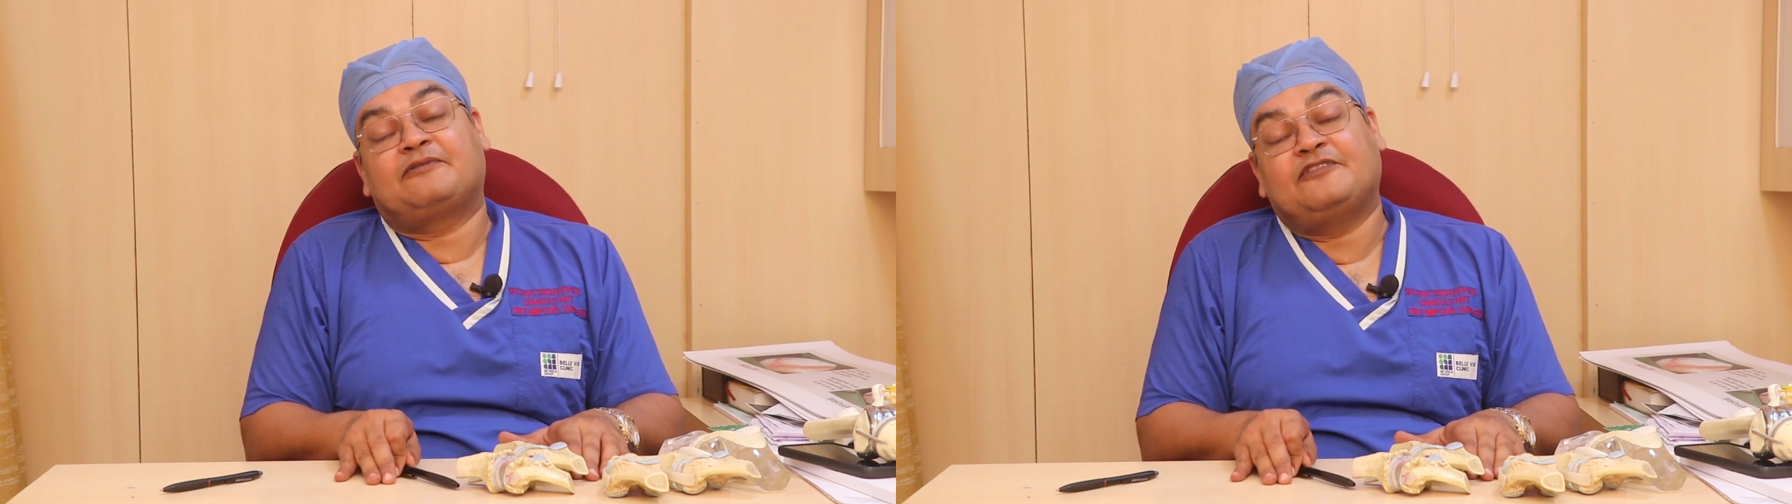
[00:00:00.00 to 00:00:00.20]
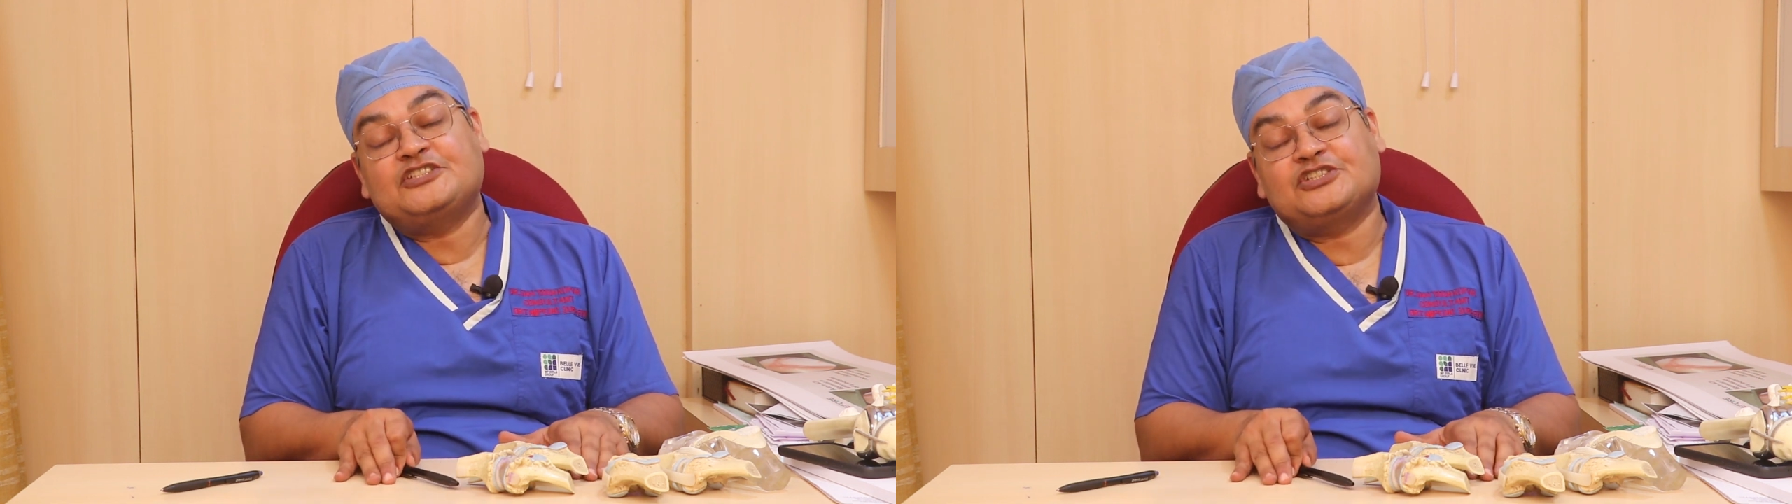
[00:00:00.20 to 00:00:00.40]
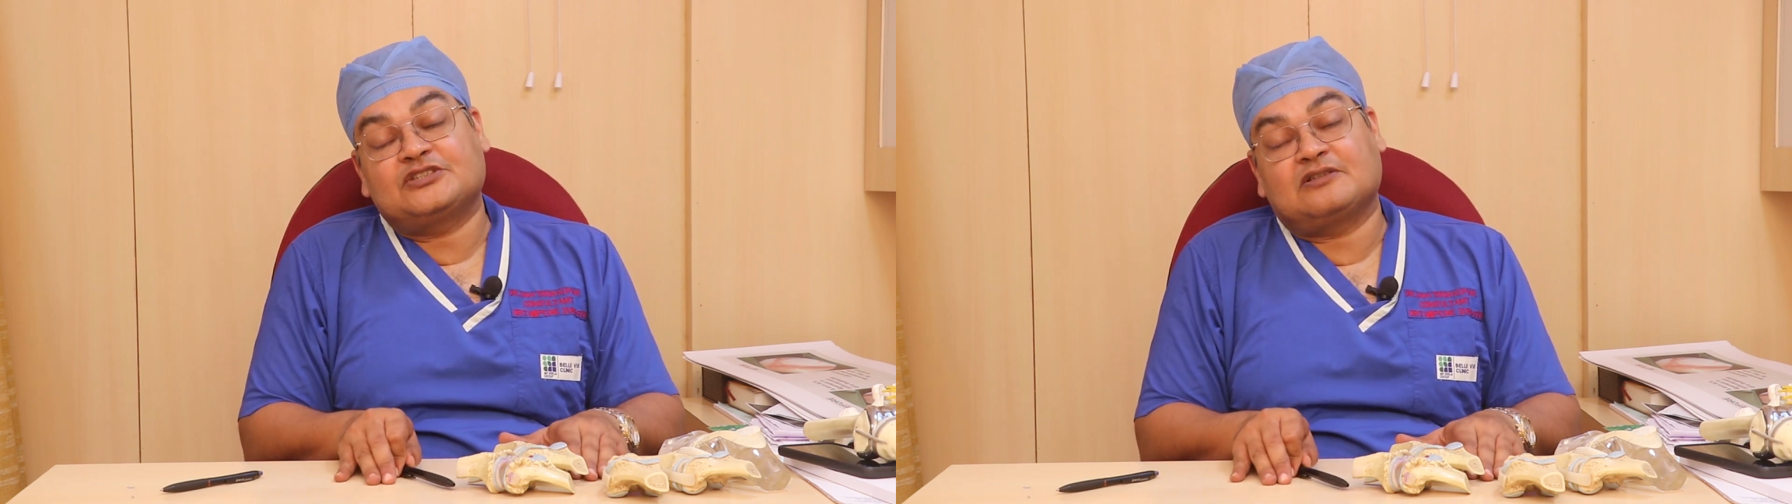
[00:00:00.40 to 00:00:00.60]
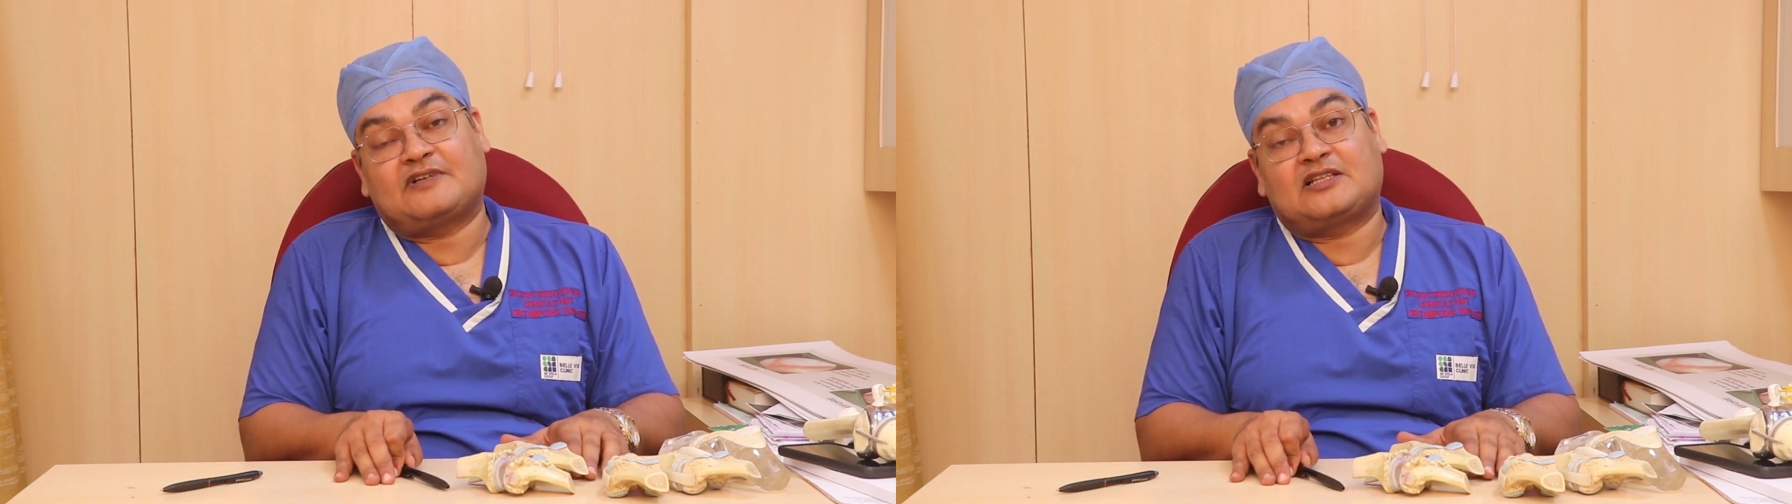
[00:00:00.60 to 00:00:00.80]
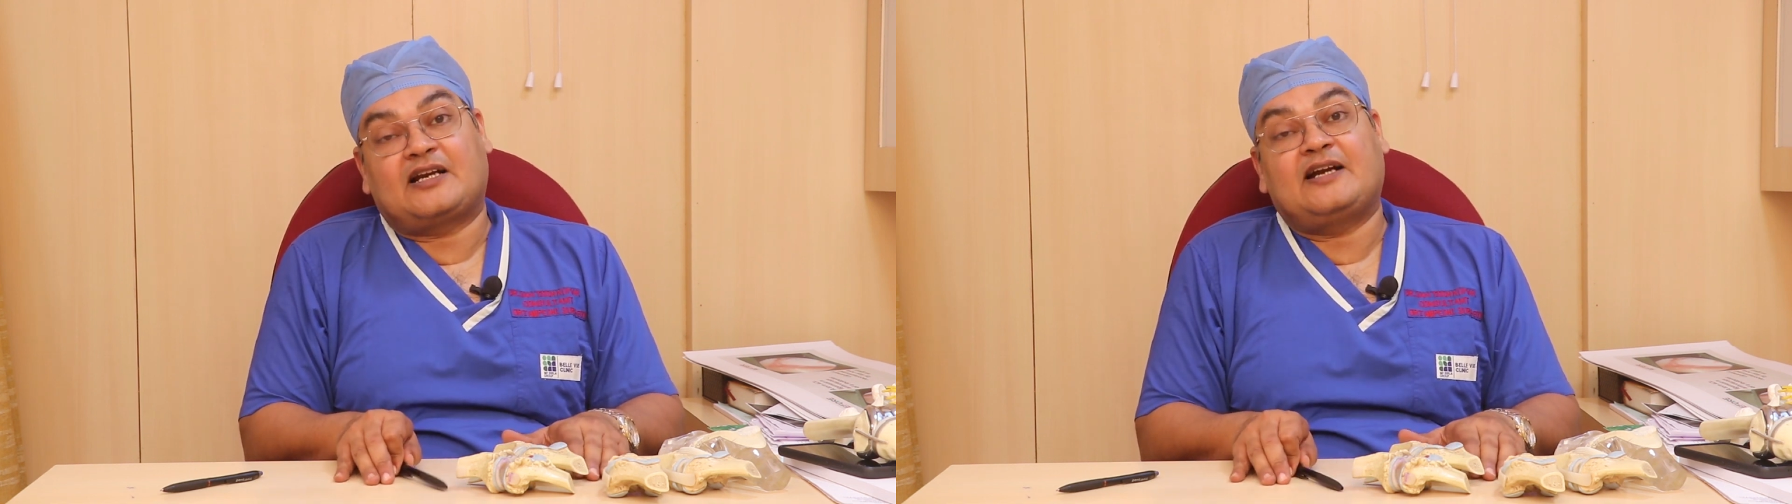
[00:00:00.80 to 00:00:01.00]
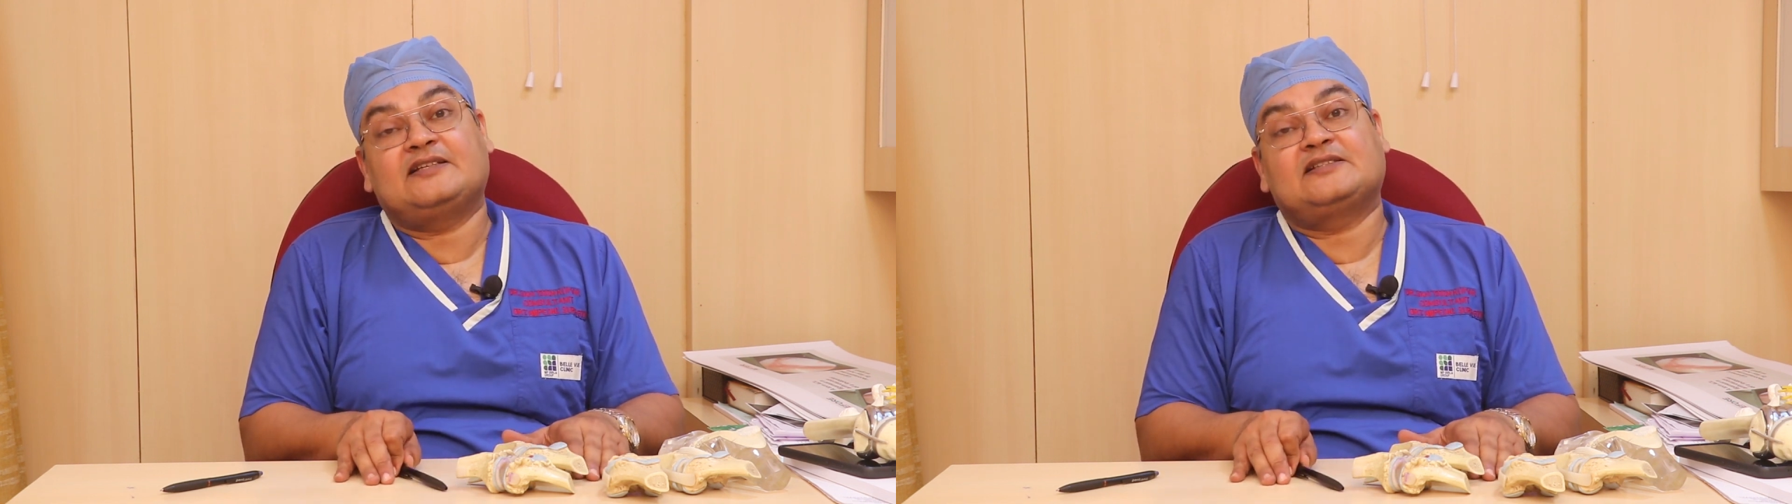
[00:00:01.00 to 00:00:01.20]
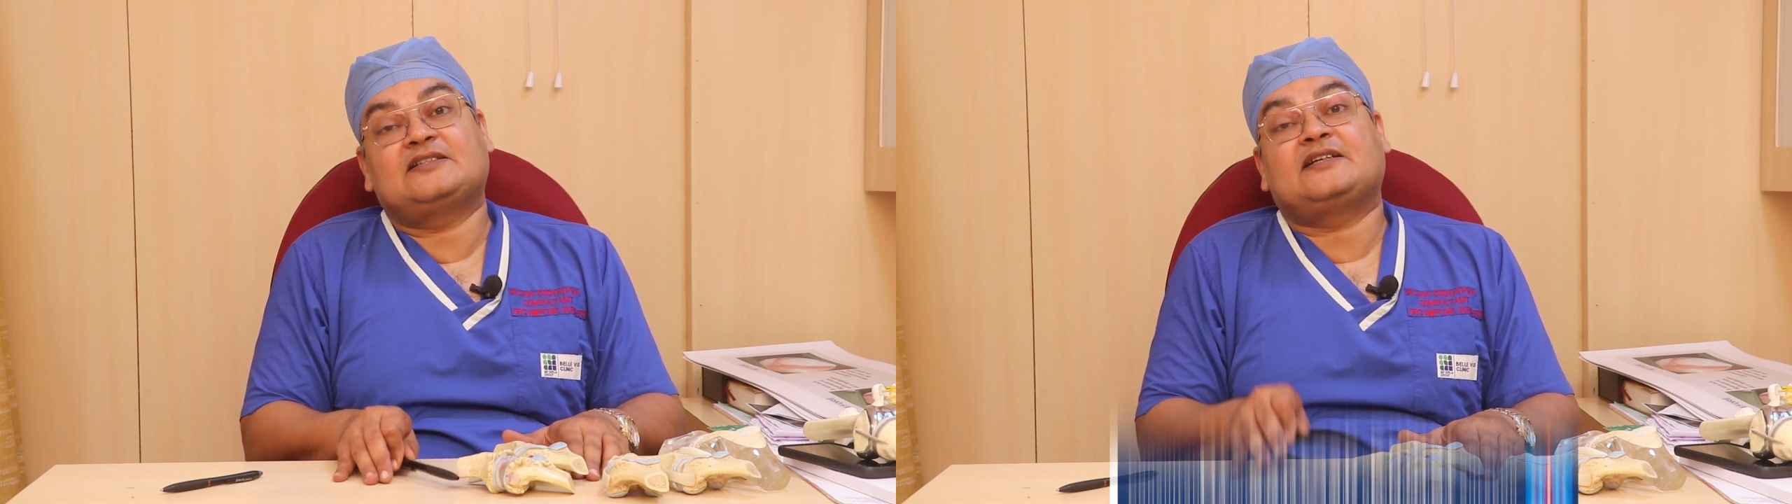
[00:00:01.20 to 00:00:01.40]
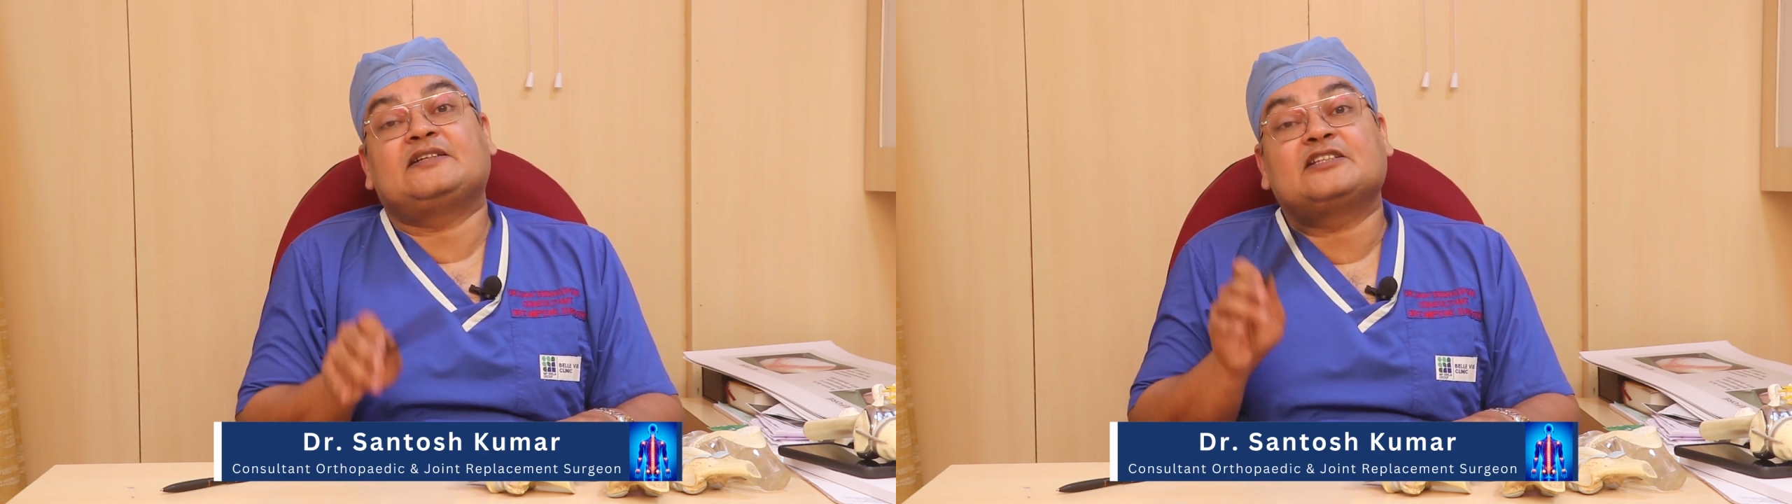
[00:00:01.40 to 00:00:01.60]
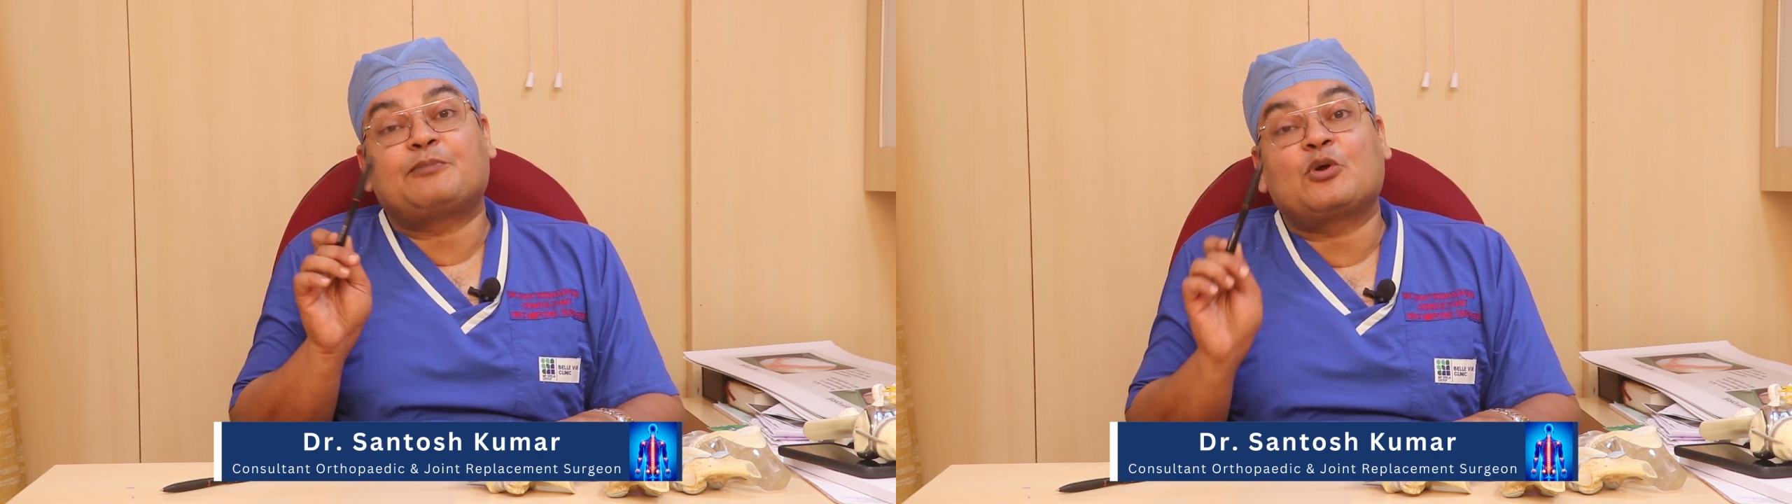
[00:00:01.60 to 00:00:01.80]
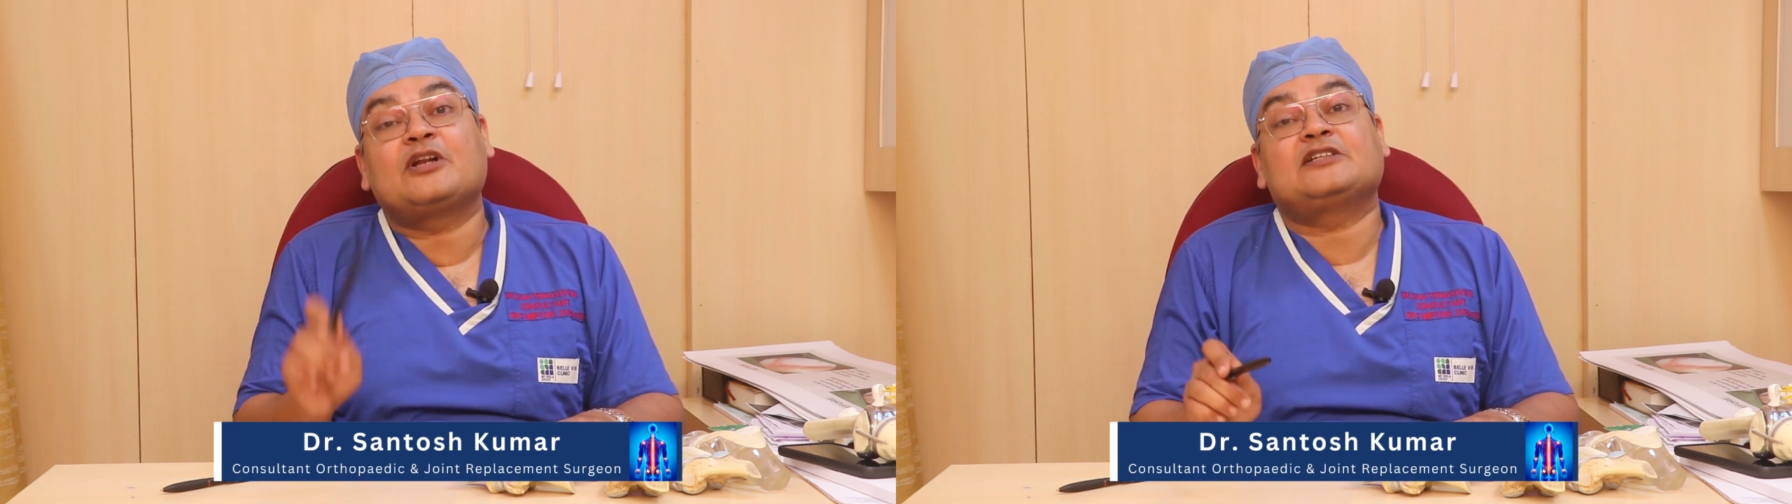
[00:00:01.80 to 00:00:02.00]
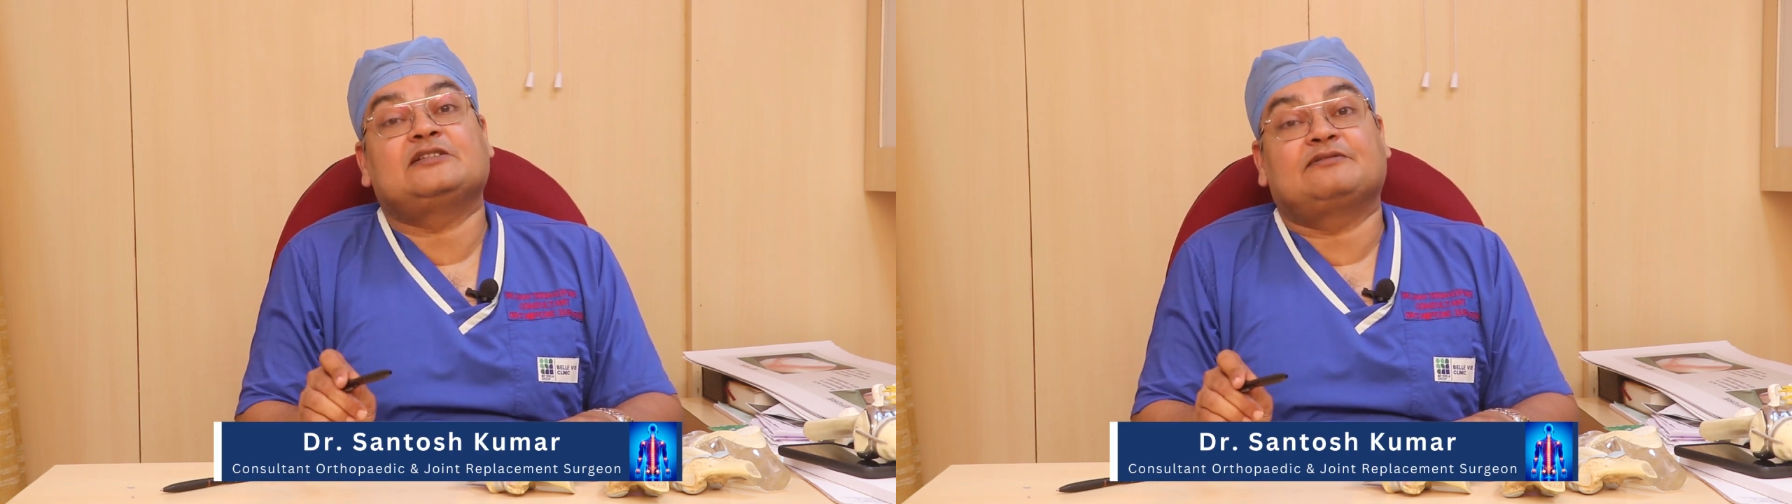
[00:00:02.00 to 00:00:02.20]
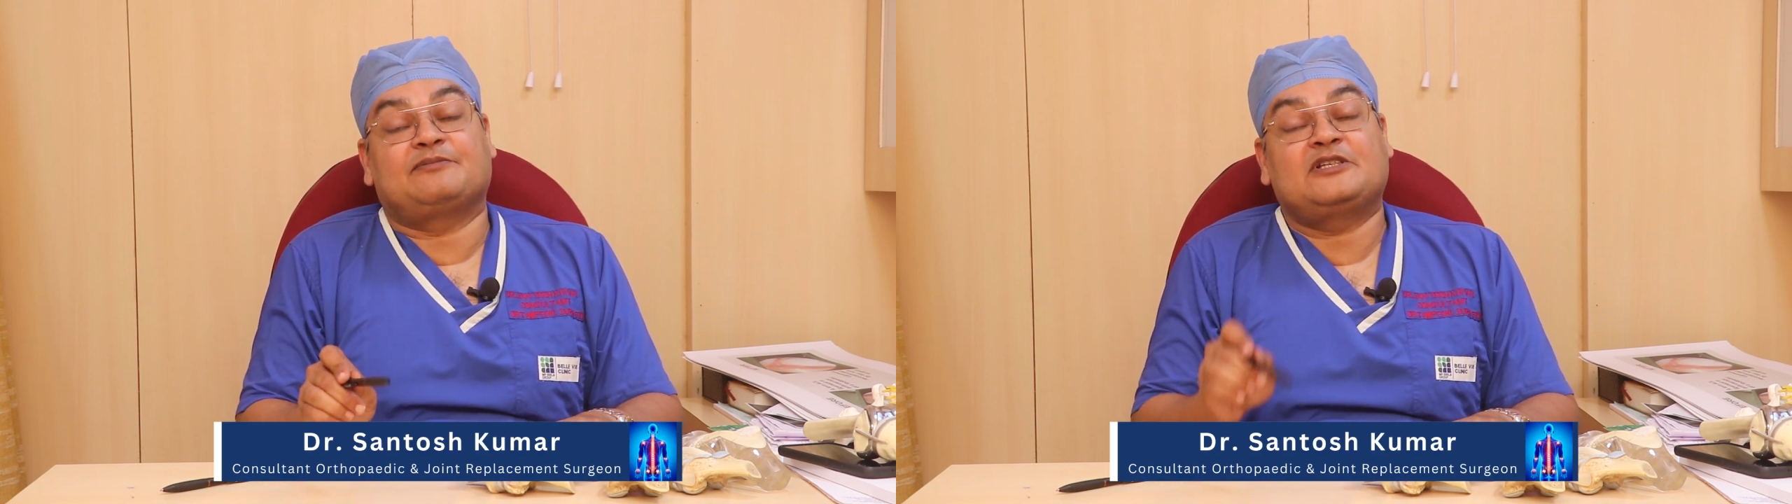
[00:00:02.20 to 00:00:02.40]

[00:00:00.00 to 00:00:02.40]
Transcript: features of arthritis is that it is progressive.